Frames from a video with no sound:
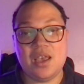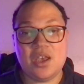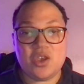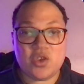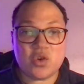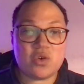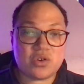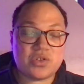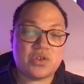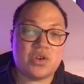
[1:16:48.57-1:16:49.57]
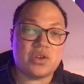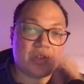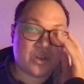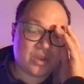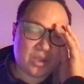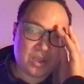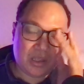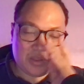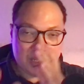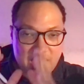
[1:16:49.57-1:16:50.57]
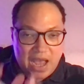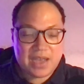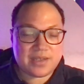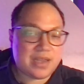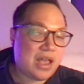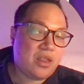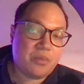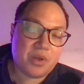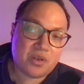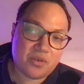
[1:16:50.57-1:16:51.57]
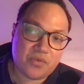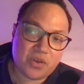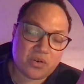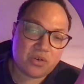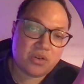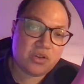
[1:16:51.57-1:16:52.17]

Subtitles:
You're also the last element of your